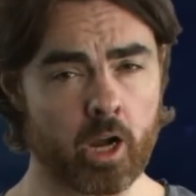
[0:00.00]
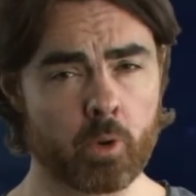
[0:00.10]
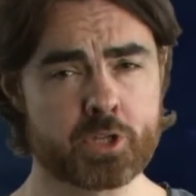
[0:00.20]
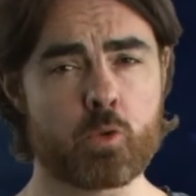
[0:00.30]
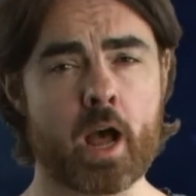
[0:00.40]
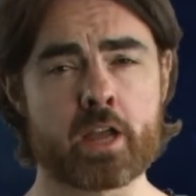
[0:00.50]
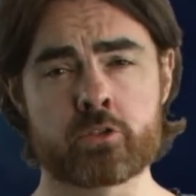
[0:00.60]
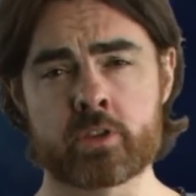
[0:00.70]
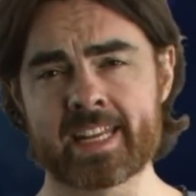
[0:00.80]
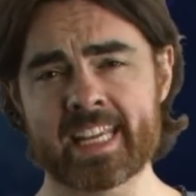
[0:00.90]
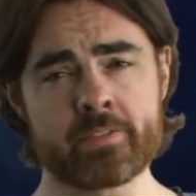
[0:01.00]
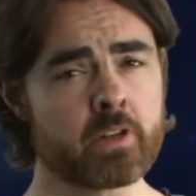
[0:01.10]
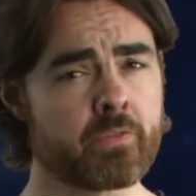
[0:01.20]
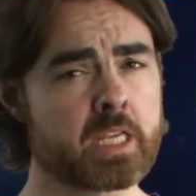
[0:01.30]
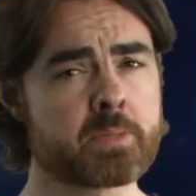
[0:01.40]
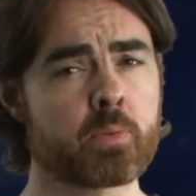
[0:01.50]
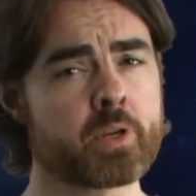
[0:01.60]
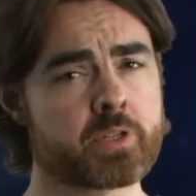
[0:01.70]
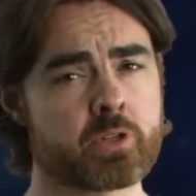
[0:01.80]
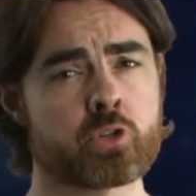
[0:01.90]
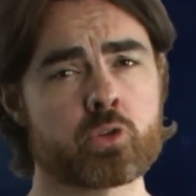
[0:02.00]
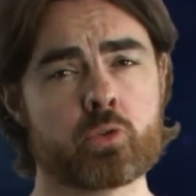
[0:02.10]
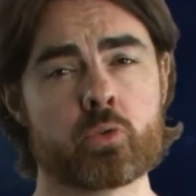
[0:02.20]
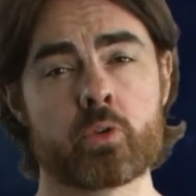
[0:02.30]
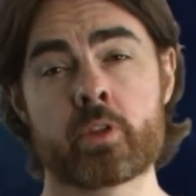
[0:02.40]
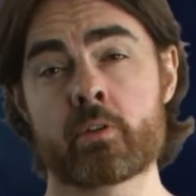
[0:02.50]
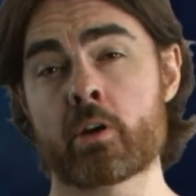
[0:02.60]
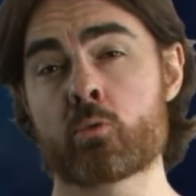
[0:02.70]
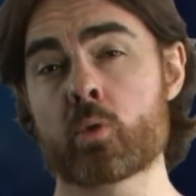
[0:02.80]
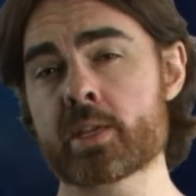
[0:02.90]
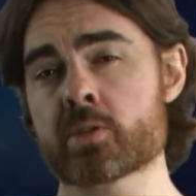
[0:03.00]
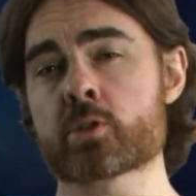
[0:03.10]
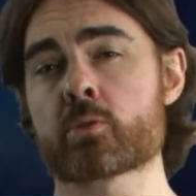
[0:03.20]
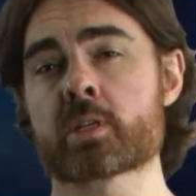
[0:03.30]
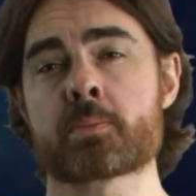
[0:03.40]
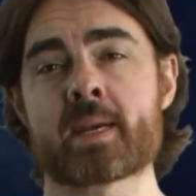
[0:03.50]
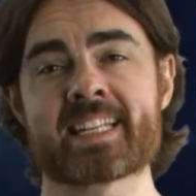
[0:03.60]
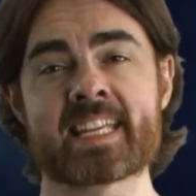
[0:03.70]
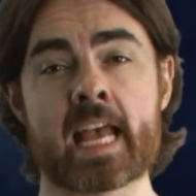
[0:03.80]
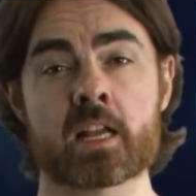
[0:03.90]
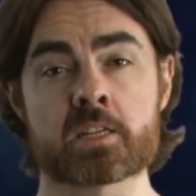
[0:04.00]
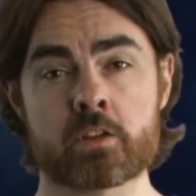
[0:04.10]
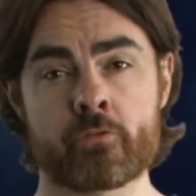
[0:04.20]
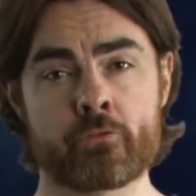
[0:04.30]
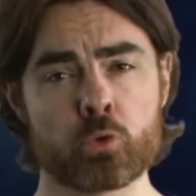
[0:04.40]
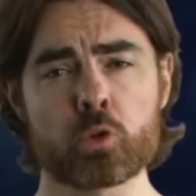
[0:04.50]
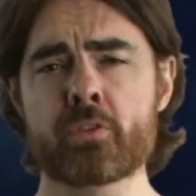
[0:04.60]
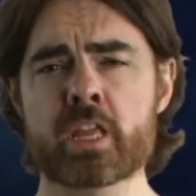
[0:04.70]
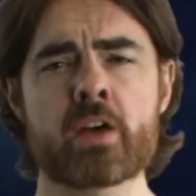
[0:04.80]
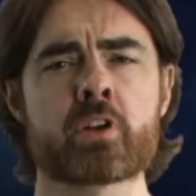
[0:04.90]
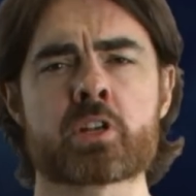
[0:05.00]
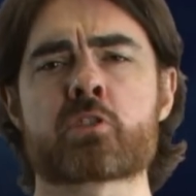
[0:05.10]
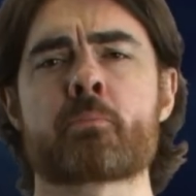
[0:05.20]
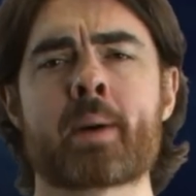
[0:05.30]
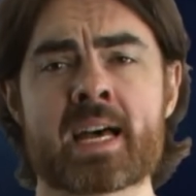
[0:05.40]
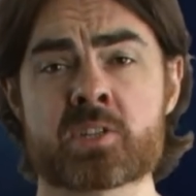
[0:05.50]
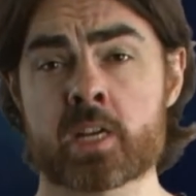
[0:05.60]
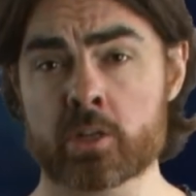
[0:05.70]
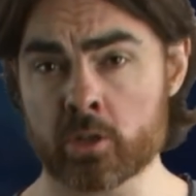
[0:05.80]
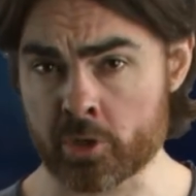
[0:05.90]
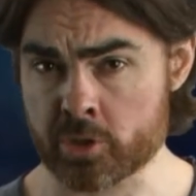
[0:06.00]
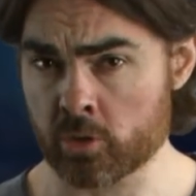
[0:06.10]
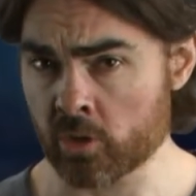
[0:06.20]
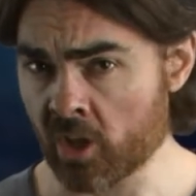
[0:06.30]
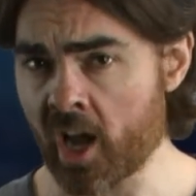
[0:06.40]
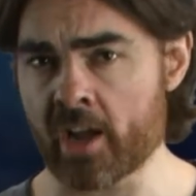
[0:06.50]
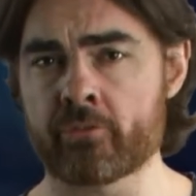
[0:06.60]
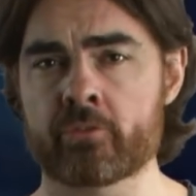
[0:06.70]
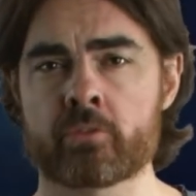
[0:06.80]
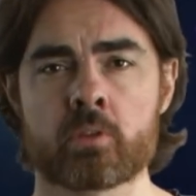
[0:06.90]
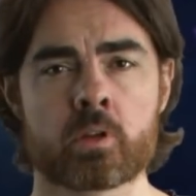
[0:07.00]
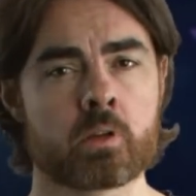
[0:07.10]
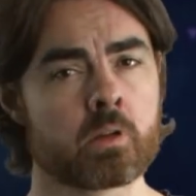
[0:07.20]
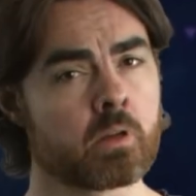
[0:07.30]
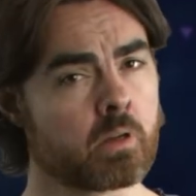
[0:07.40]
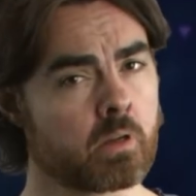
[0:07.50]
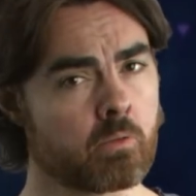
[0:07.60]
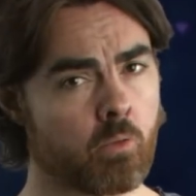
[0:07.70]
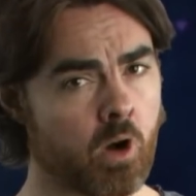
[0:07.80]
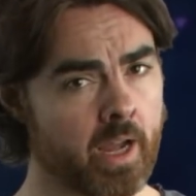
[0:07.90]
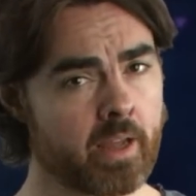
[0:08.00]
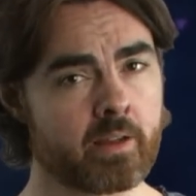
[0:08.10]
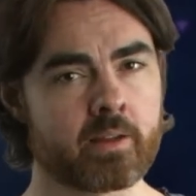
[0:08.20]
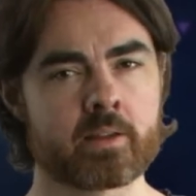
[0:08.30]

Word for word: I want to argue that even if these points are true, there are reasons to expect a galaxy full of the evidence of past technological life. Why?